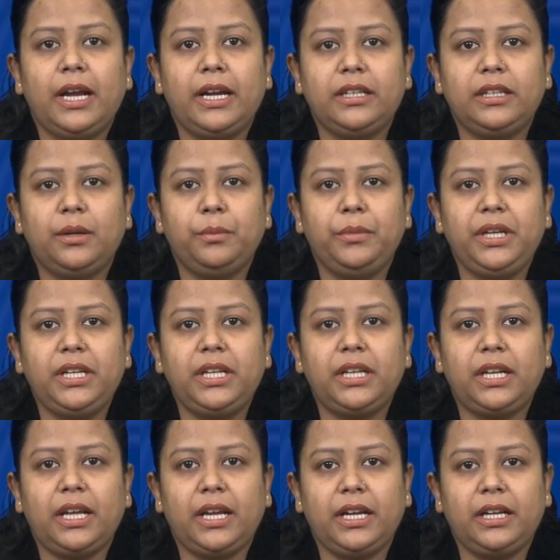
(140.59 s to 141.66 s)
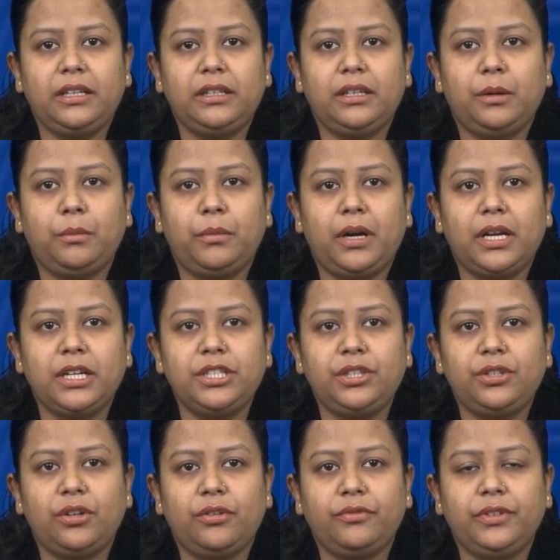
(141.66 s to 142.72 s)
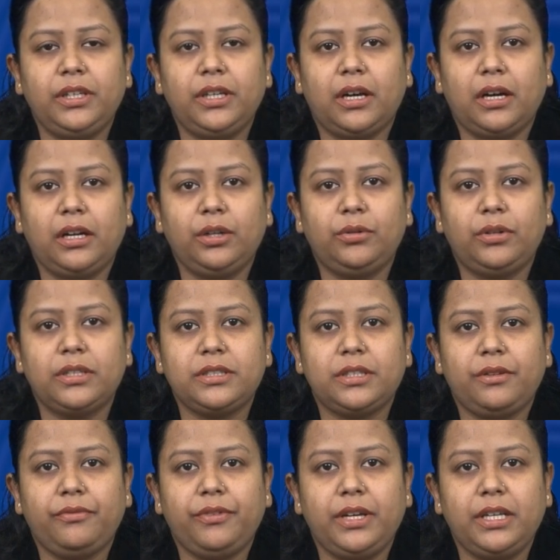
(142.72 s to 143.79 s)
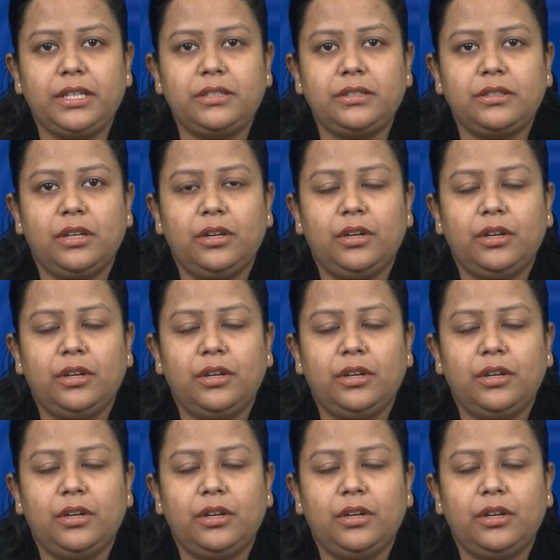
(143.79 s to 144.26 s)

At the medial end, the margin of the articular surface